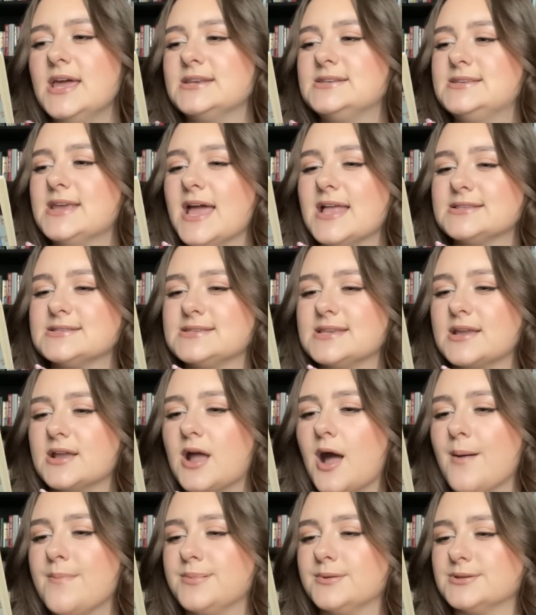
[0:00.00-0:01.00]
dancing
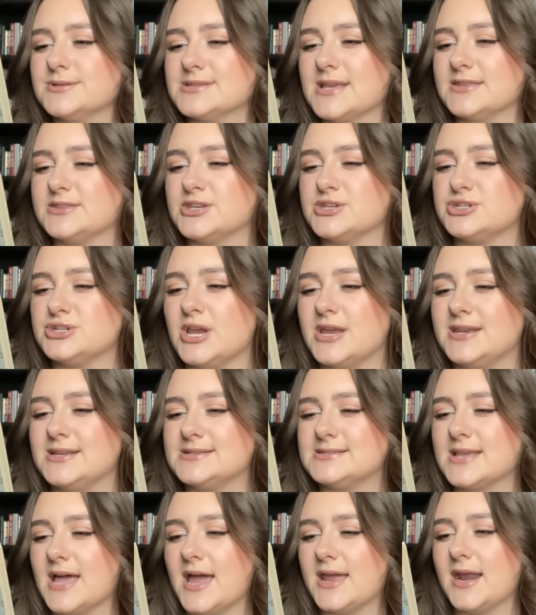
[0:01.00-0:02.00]
couples at the
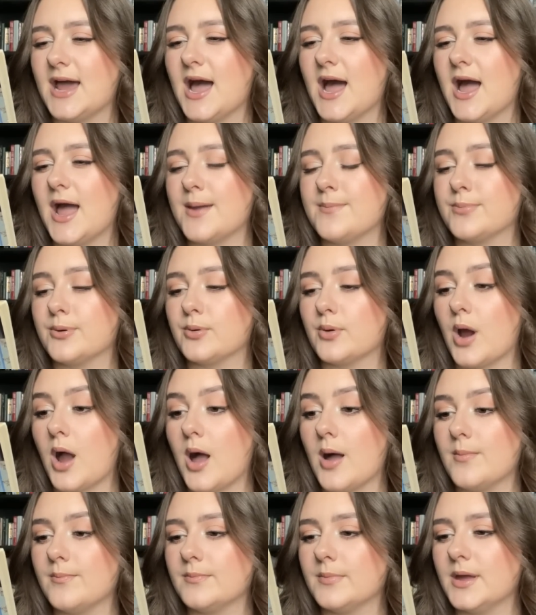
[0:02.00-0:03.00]
Shadyside High
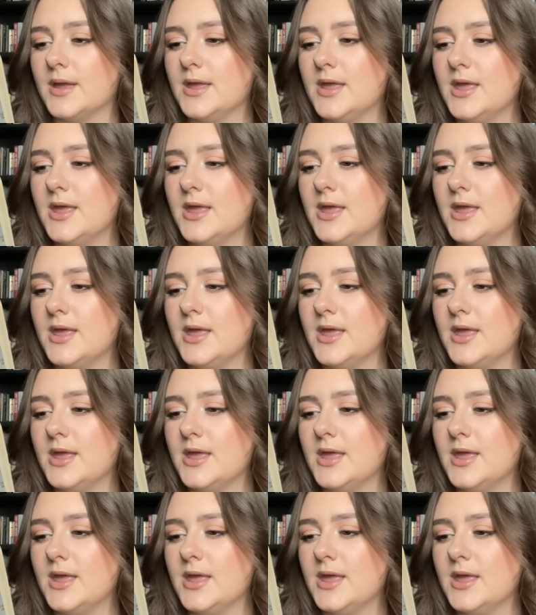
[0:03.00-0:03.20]
prom.